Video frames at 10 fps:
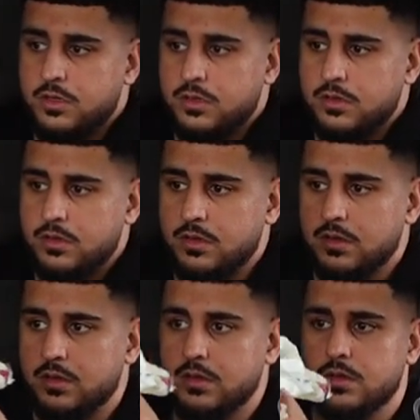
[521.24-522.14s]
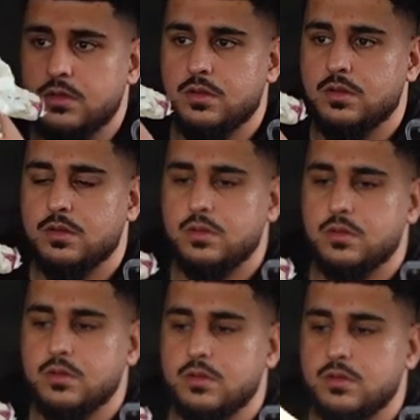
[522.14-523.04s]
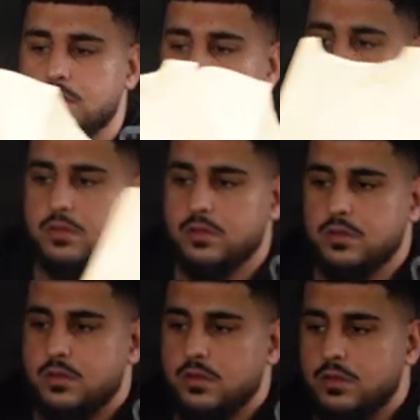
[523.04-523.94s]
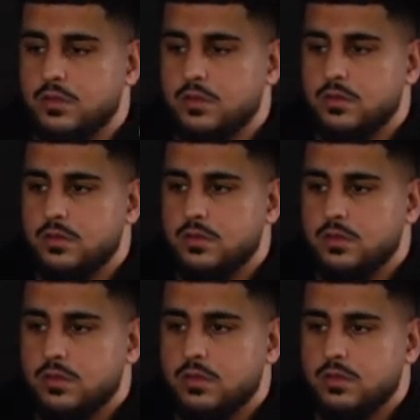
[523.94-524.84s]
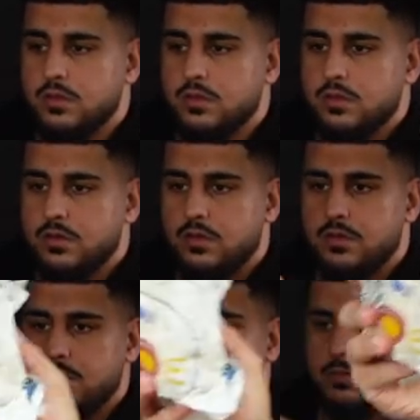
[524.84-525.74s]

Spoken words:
This person isn't speaking.